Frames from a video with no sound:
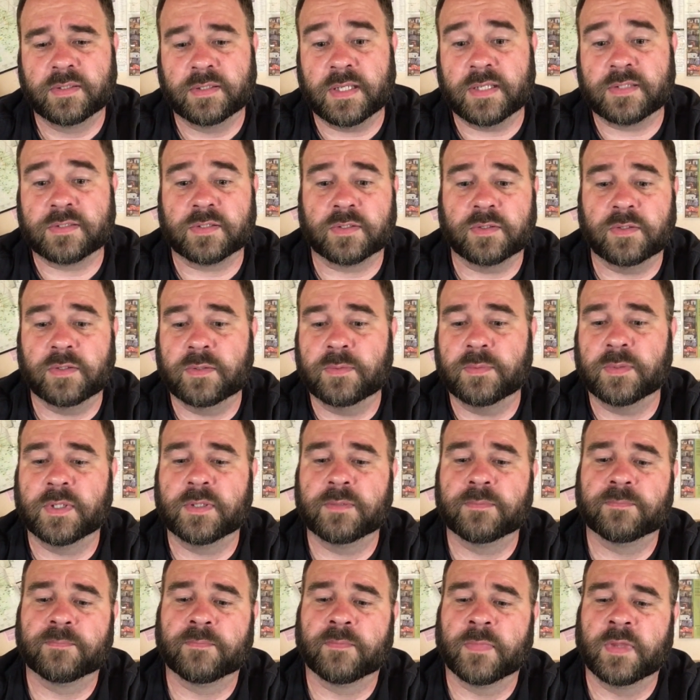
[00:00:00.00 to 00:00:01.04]
That's a good
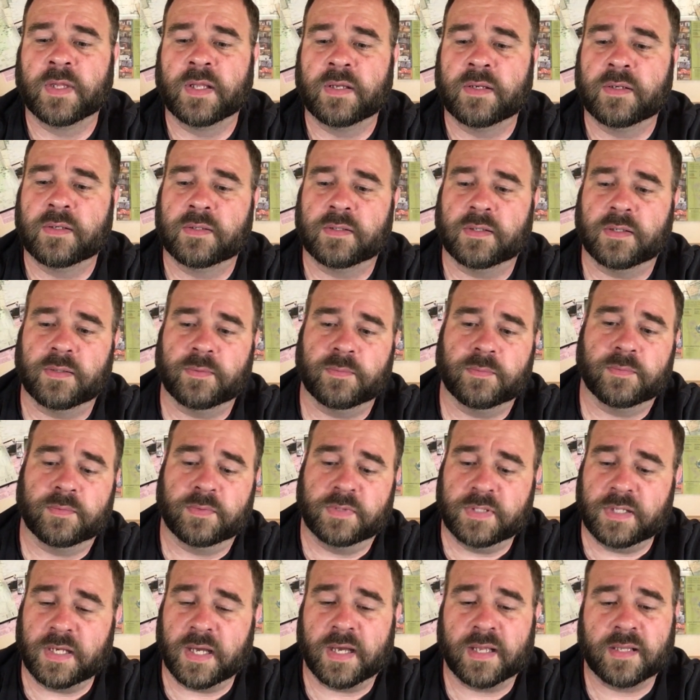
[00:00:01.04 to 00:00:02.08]
one.
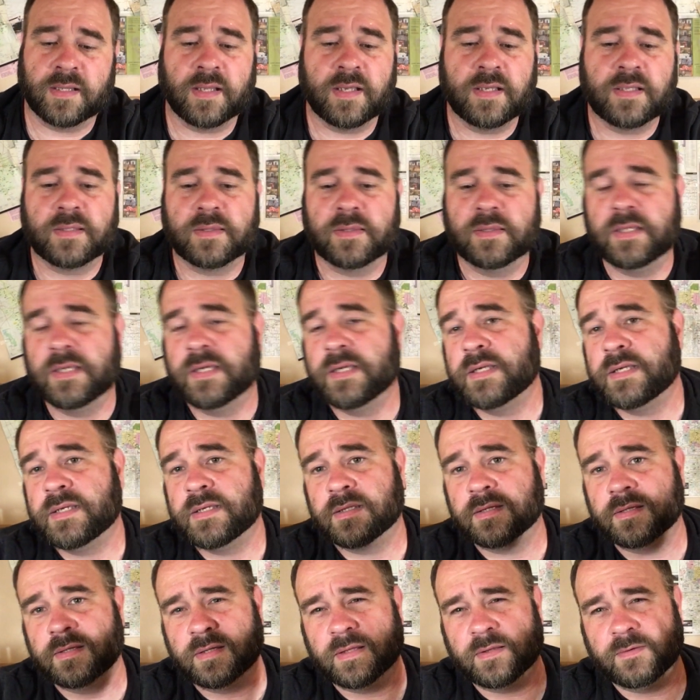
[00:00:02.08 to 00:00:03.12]
I like
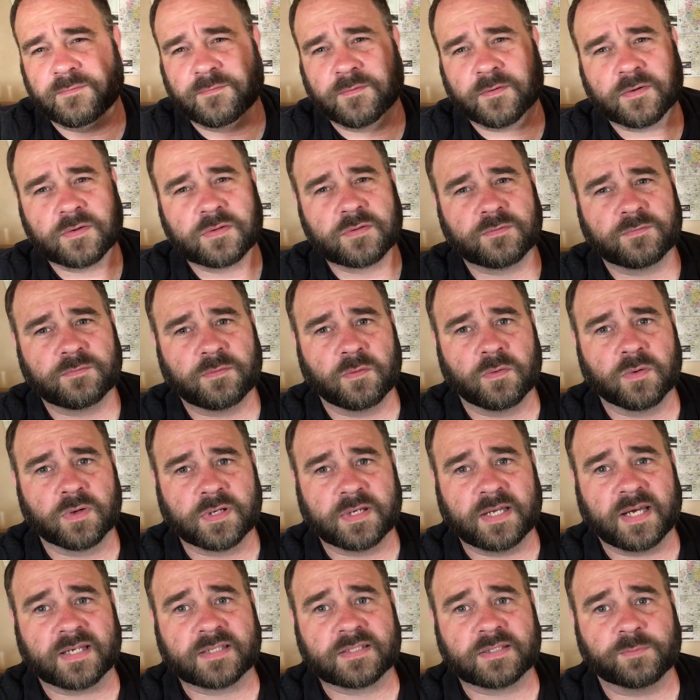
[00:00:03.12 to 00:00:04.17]
the first 4
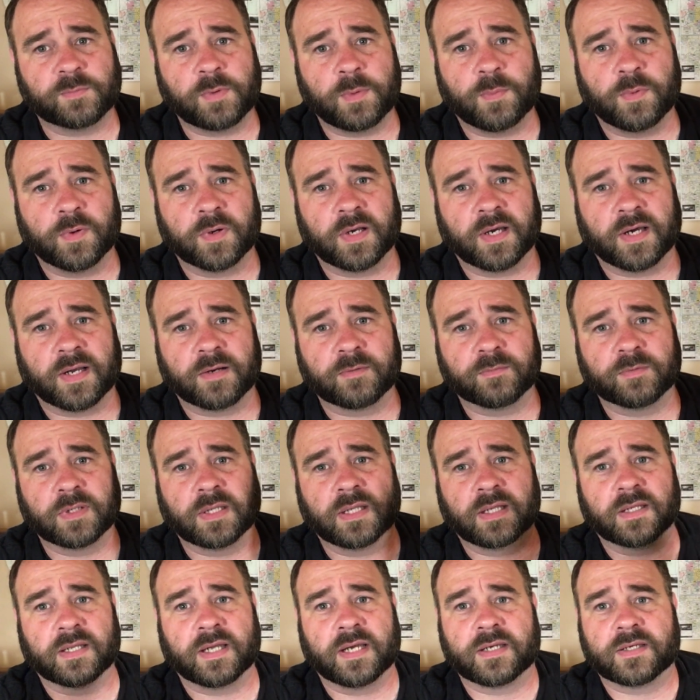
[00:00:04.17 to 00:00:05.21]
decks that we put out. I
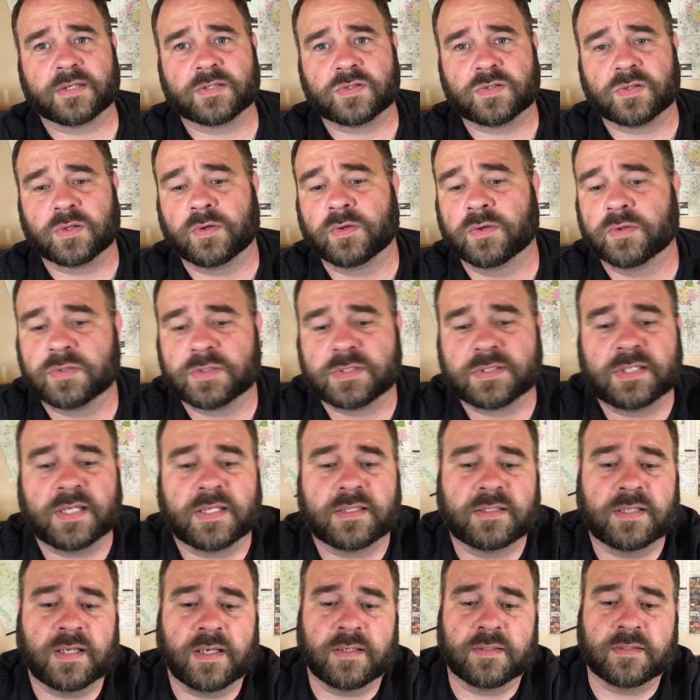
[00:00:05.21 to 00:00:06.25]
really like, because the girls
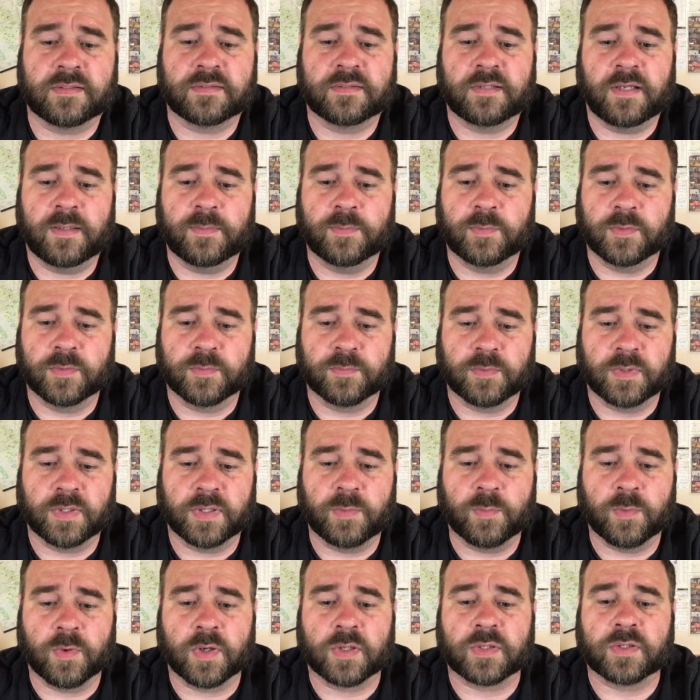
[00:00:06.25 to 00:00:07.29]
sat down at the table and really
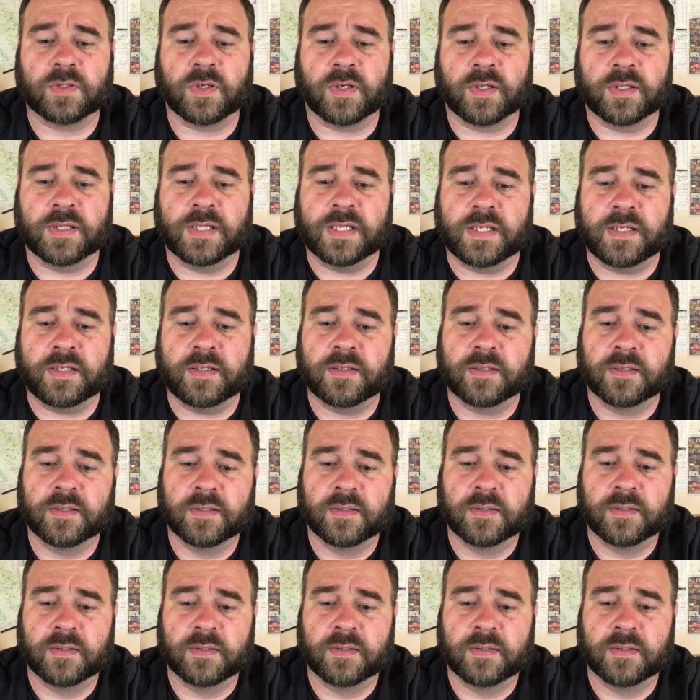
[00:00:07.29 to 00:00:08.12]
worked on the